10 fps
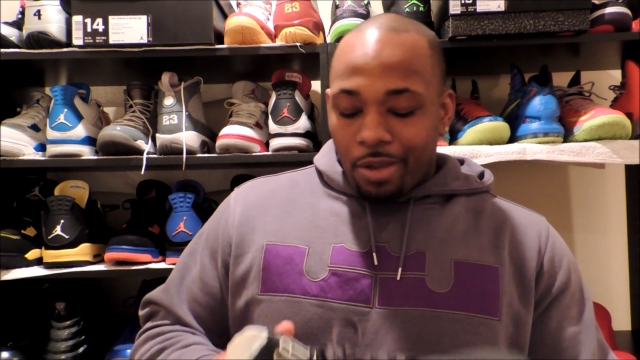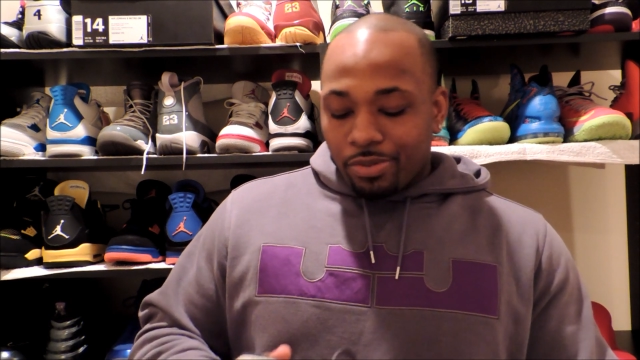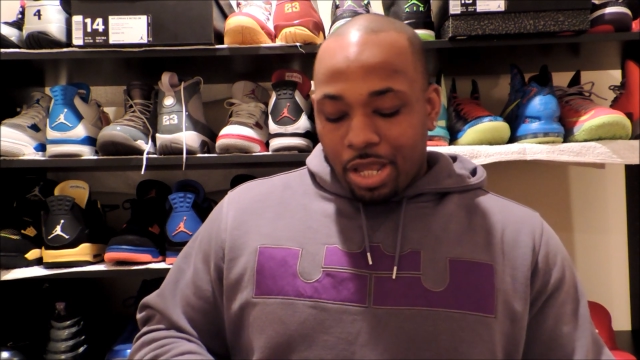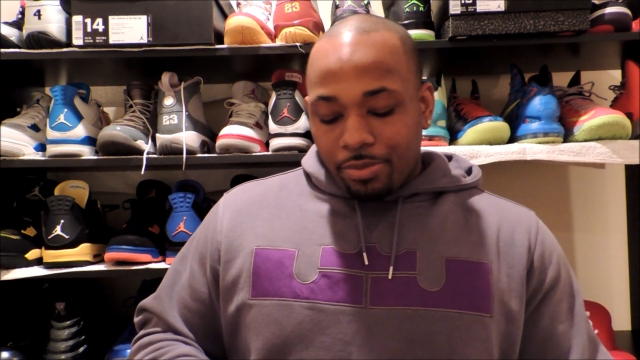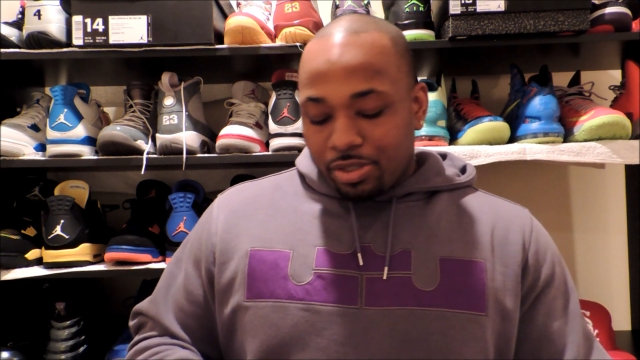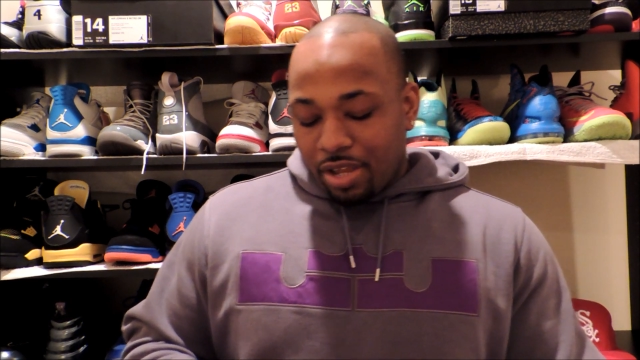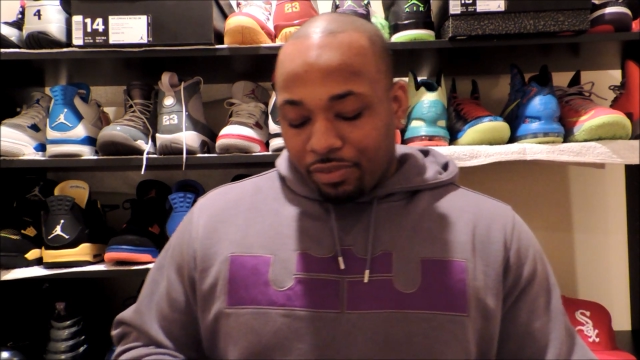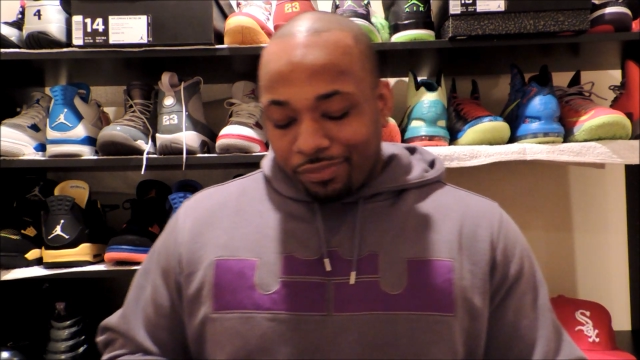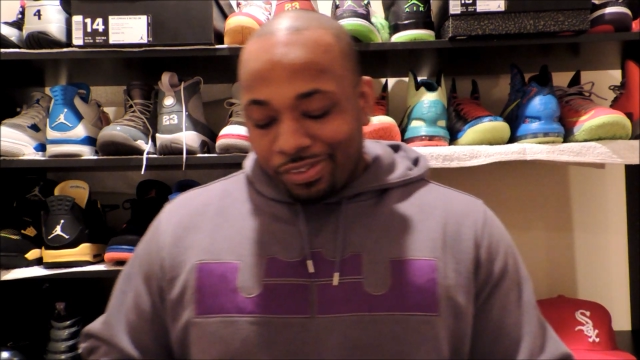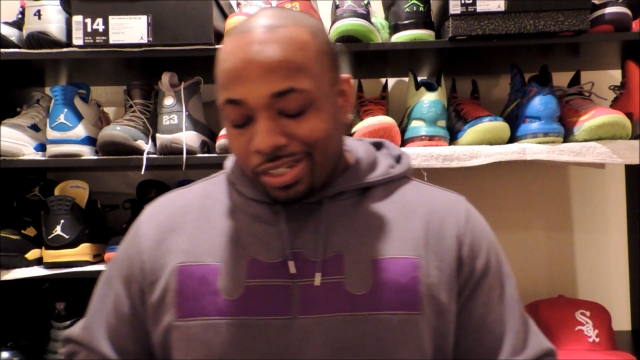and I was
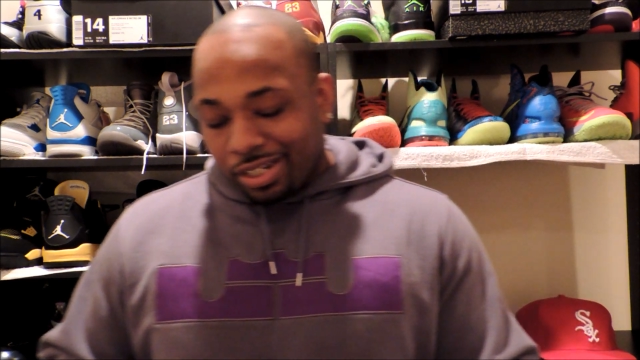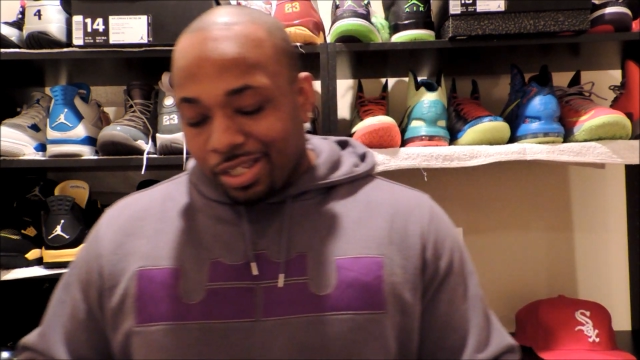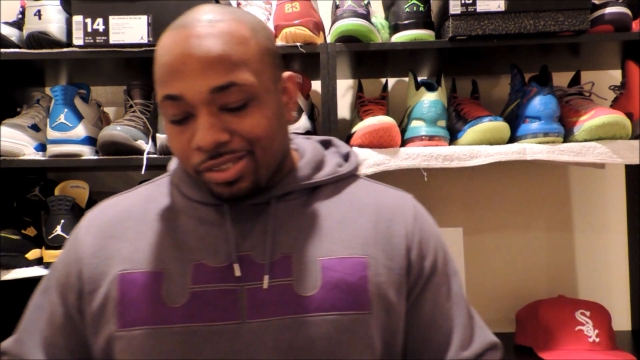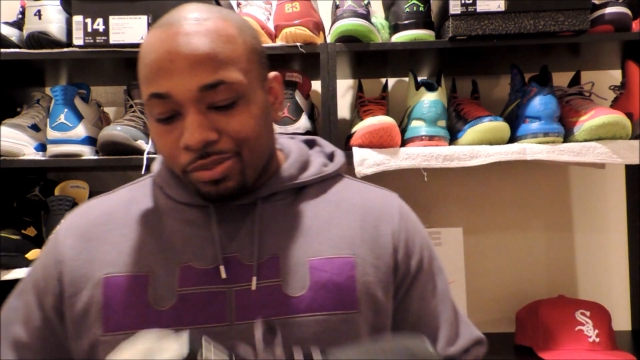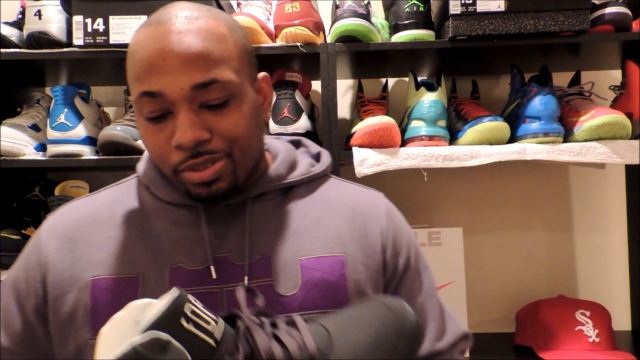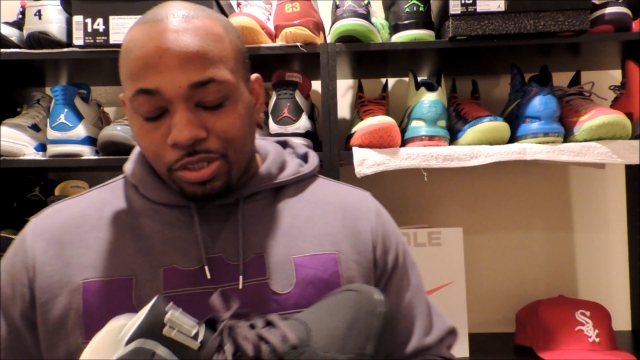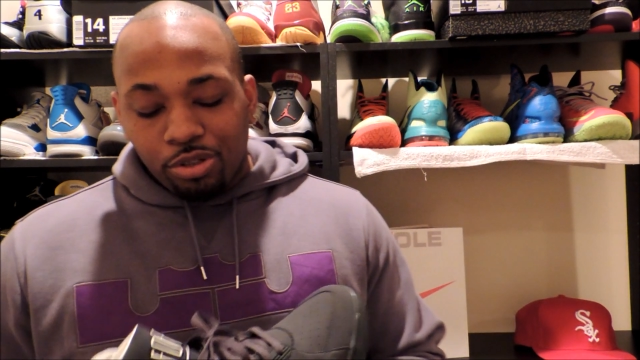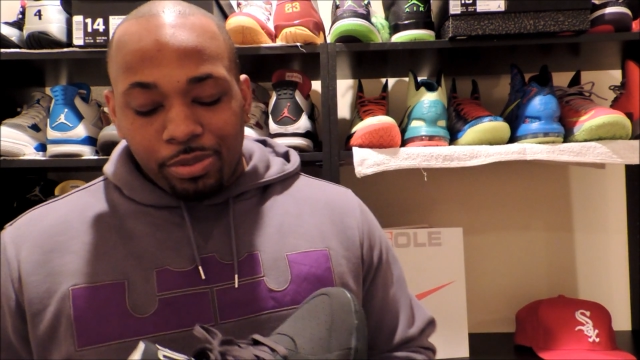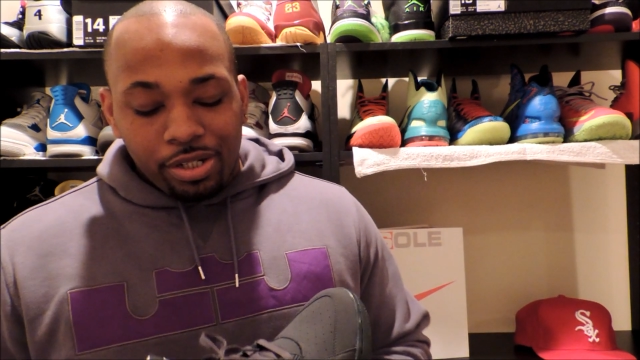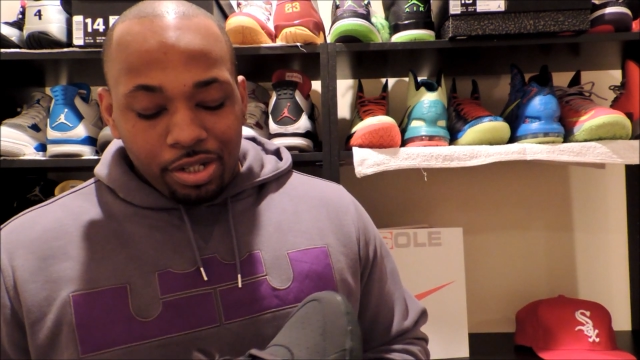definitely feeling these. So it was a
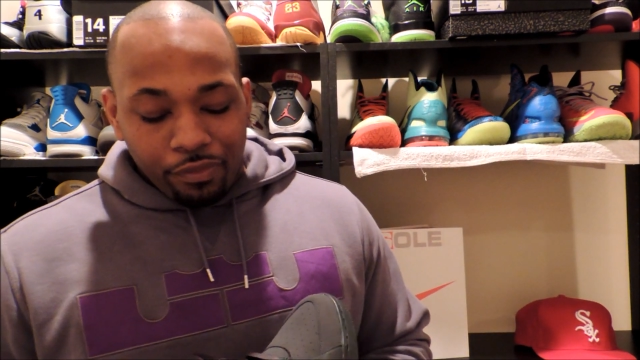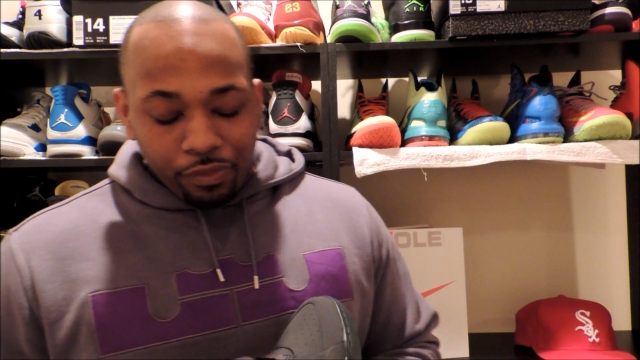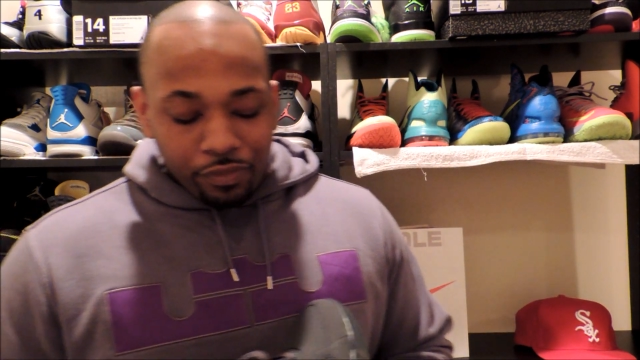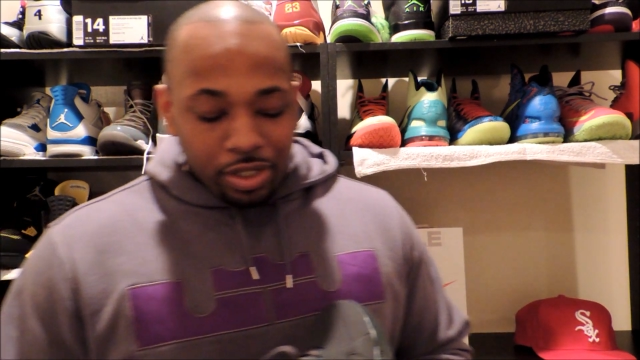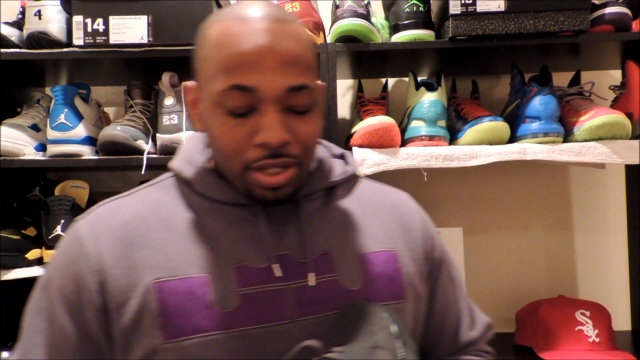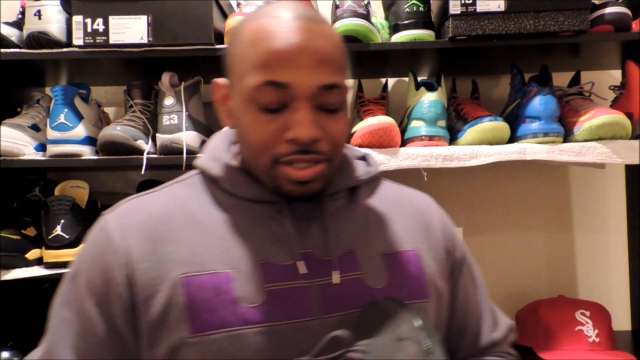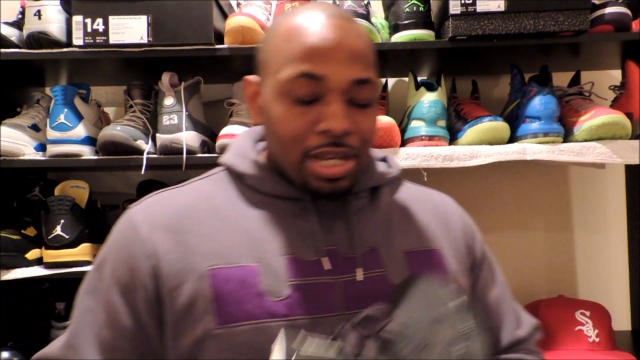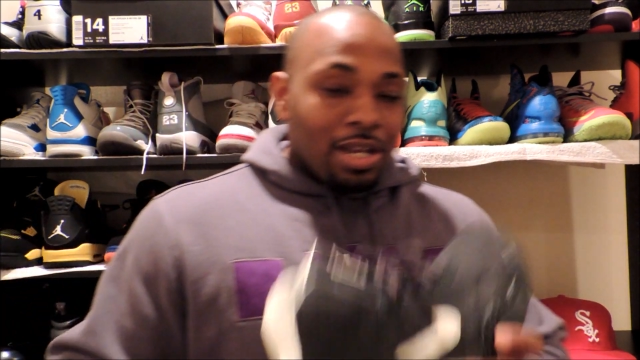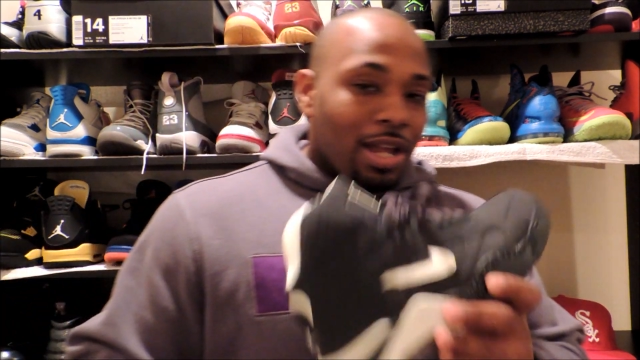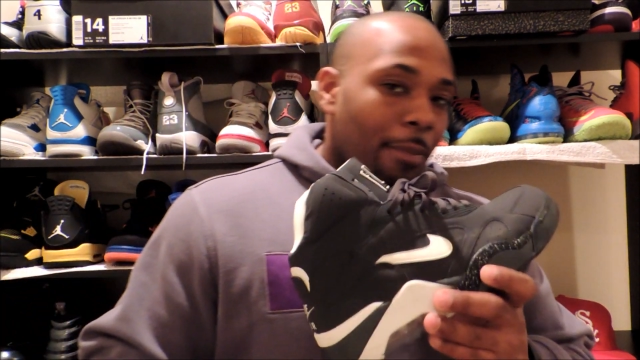little bit different for these.